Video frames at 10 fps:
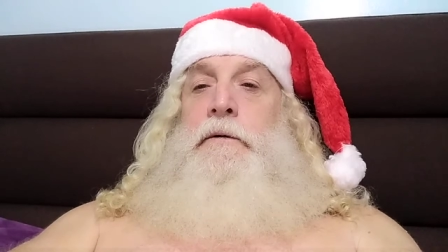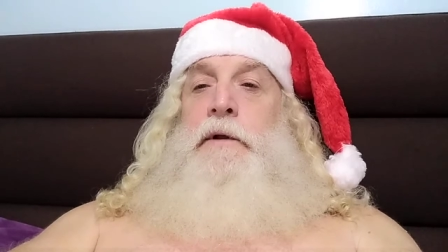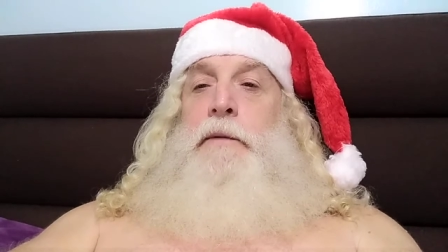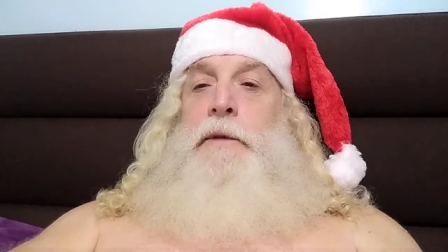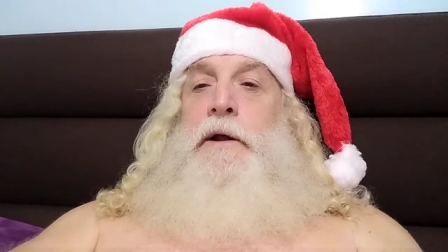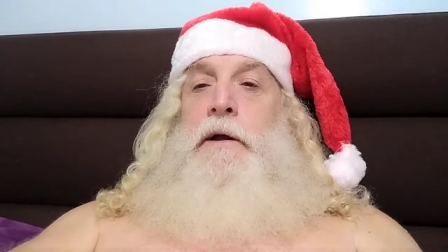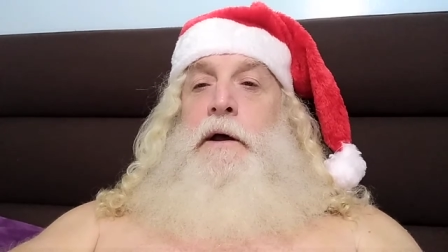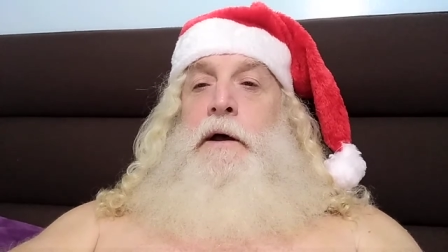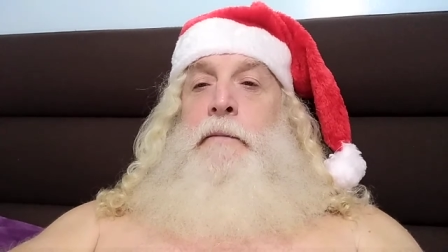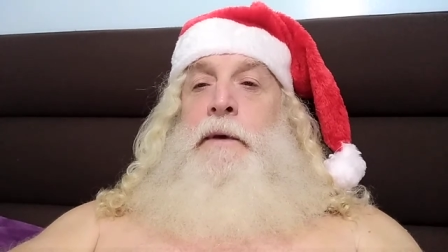leave me a
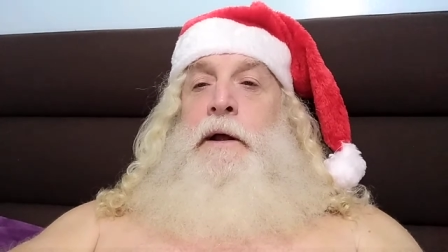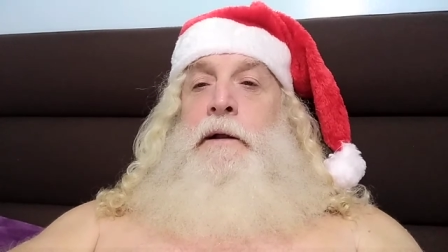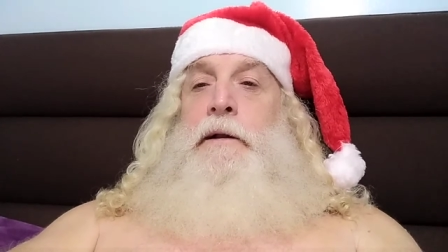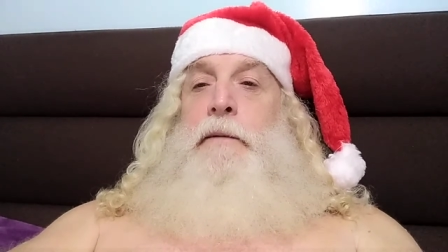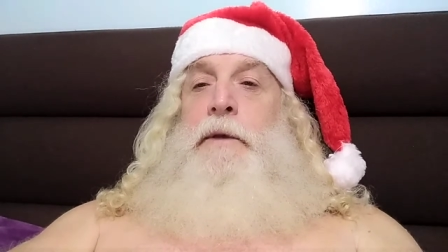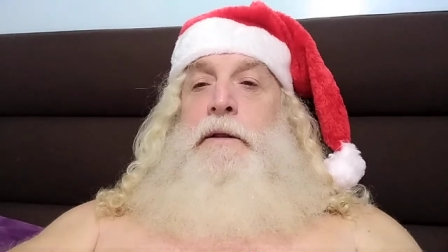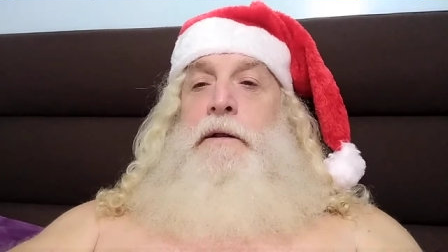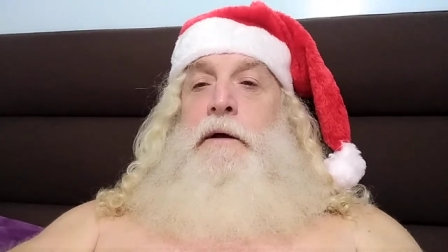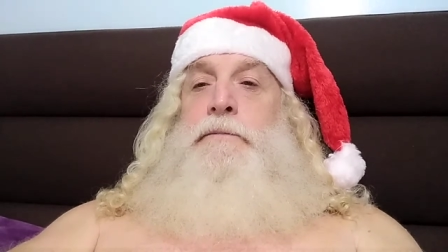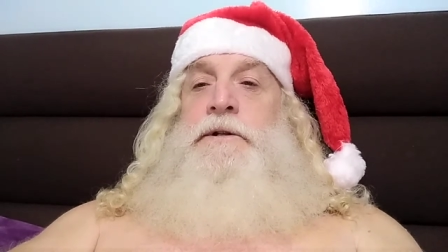comment, leave me a
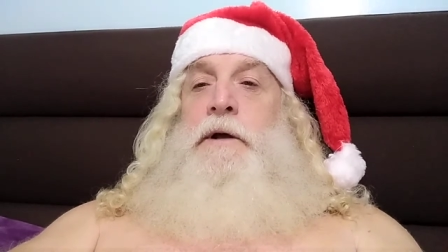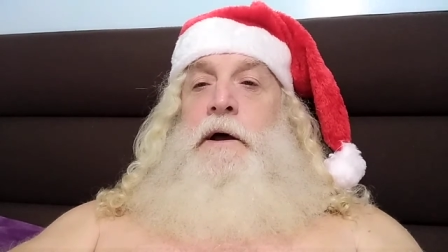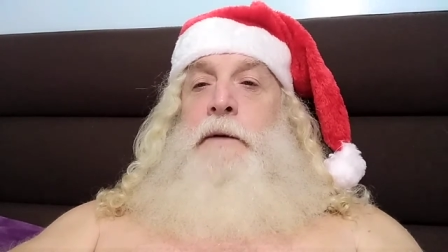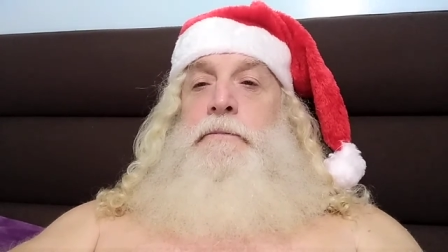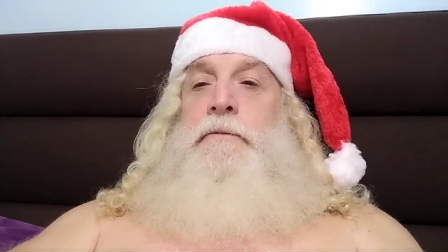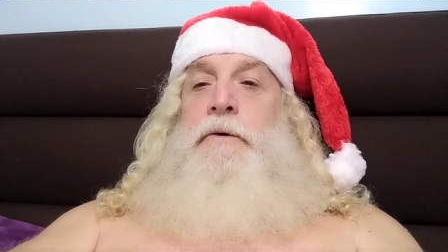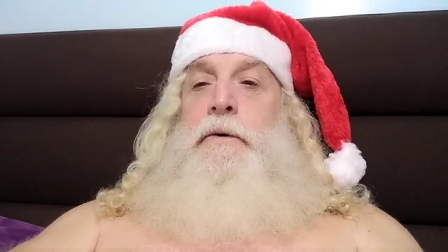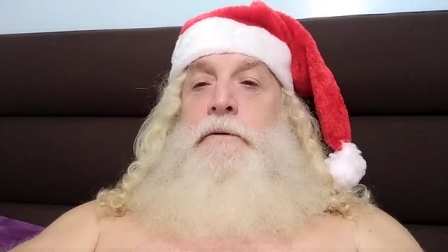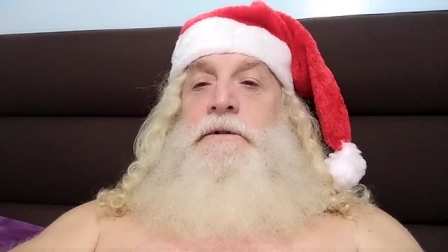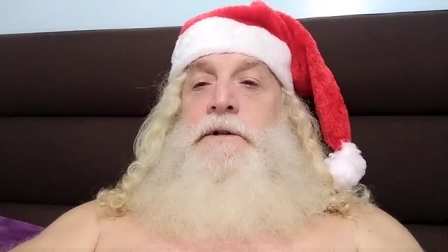thumbs up, do
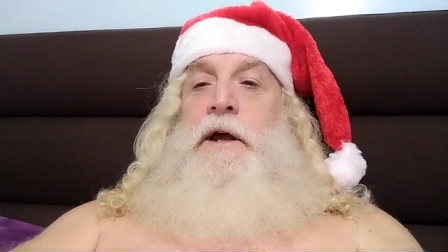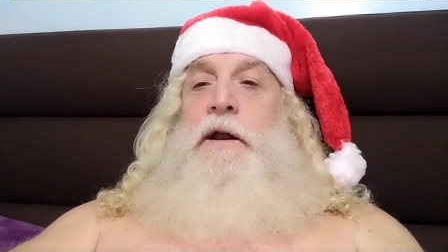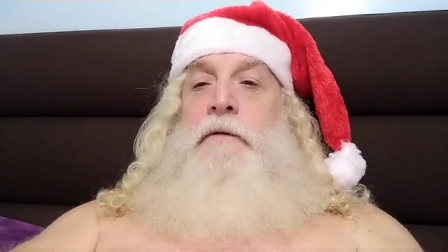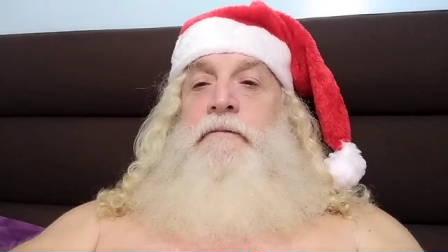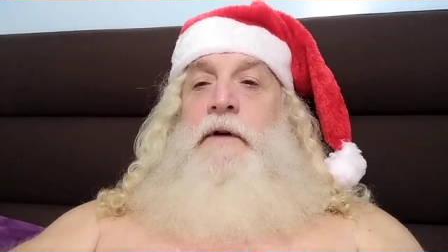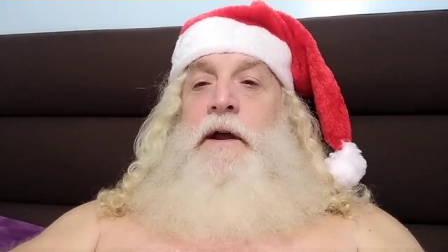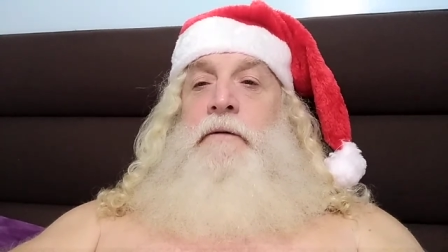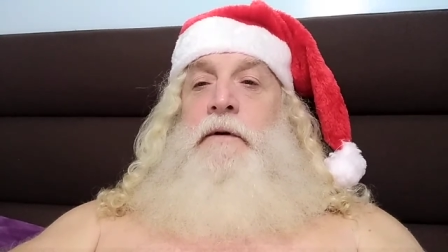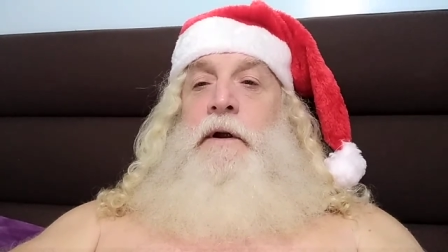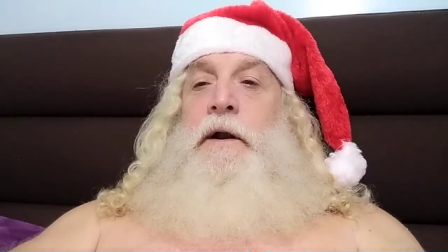old Santa a
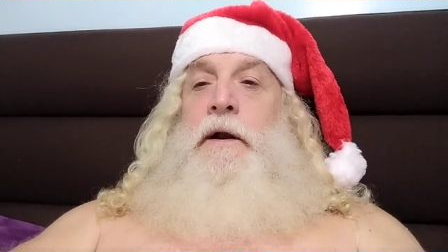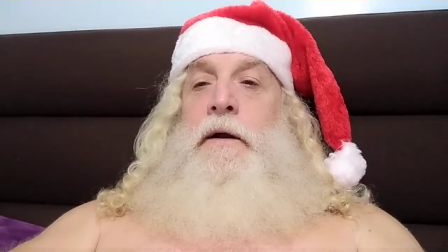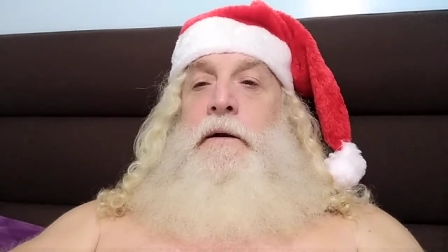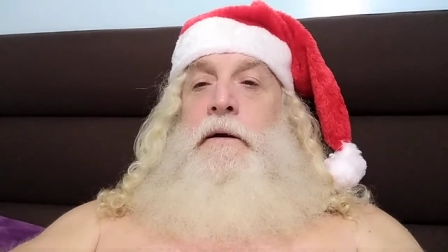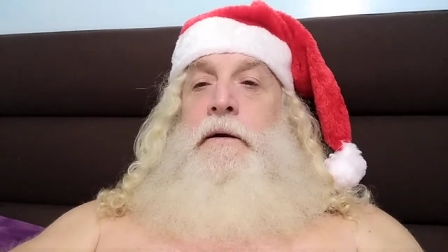favor.